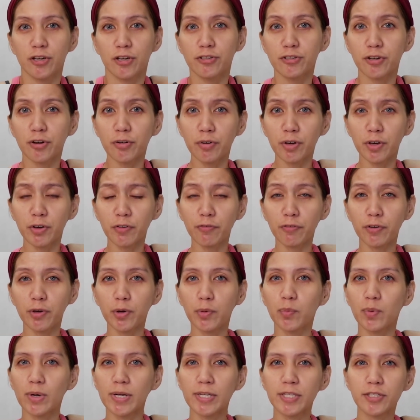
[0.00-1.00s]
So if
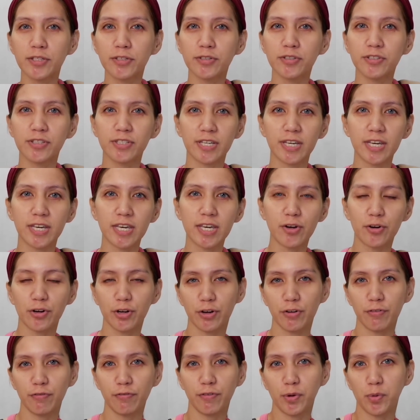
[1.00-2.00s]
you want to see or
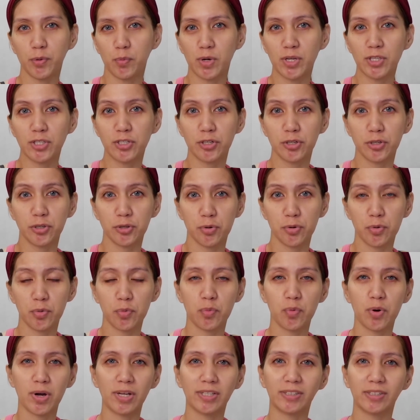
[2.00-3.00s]
if you want to know
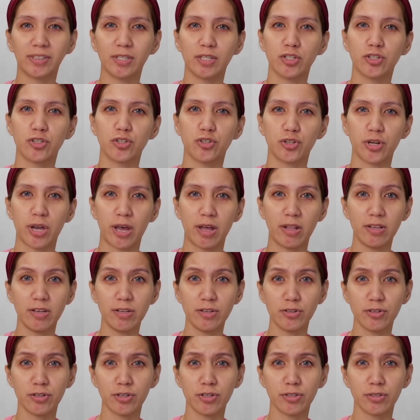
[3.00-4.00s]
what this
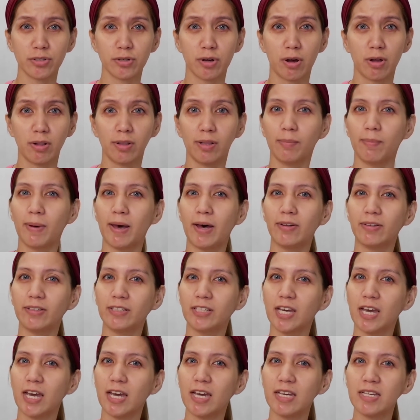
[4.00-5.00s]
challenge is all about
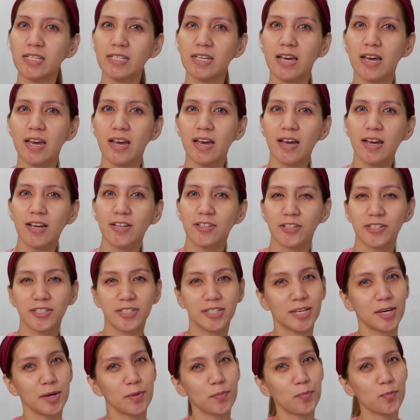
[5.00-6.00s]
guys,
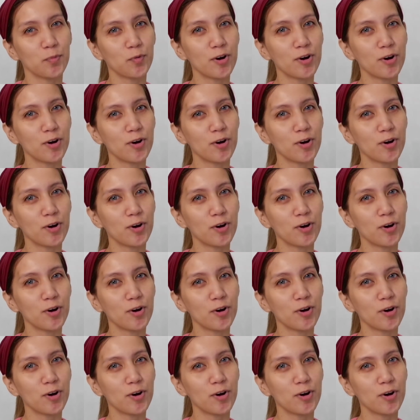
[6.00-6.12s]
just keep